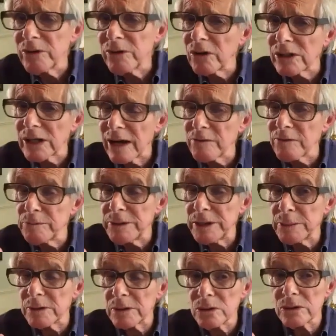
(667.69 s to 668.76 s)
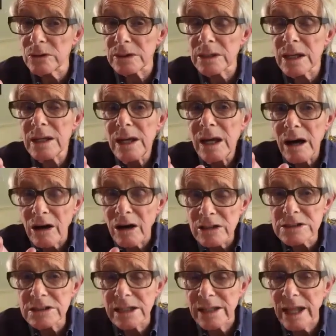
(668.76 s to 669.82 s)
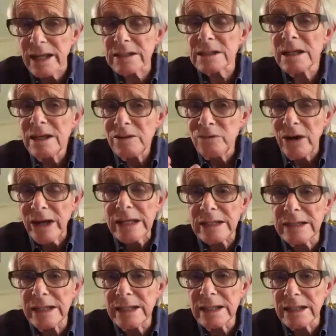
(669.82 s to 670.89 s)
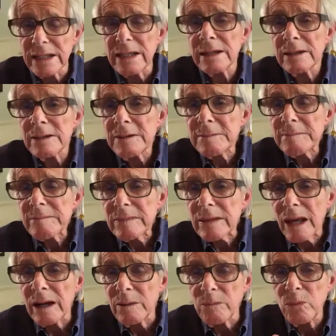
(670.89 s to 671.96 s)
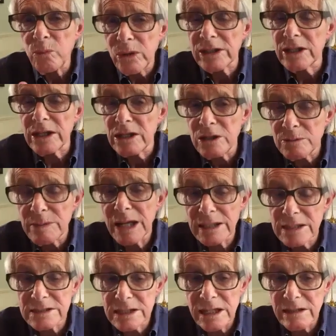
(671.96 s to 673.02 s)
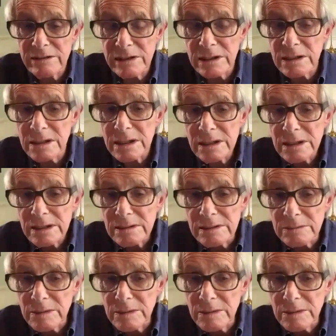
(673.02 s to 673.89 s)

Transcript: and we've got to have people who can answer that very clearly, with the humanitarian